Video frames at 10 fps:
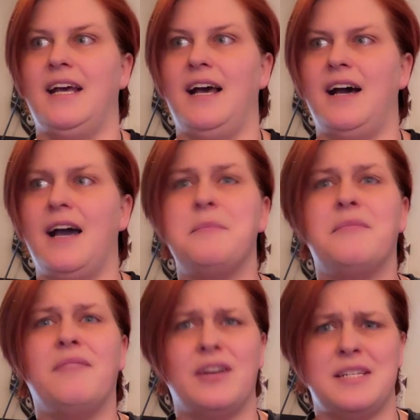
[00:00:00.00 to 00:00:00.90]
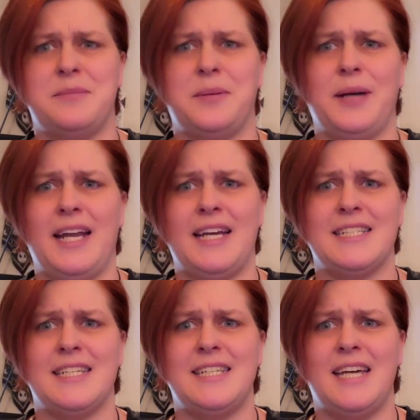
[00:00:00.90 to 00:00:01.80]
I'm very sporadic
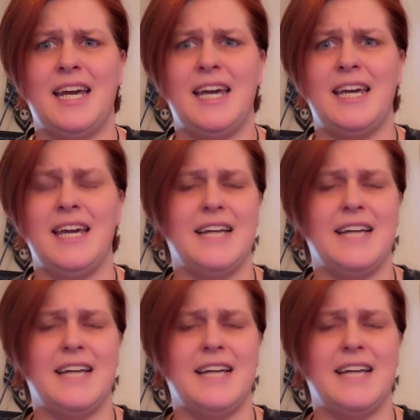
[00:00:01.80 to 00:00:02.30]
today.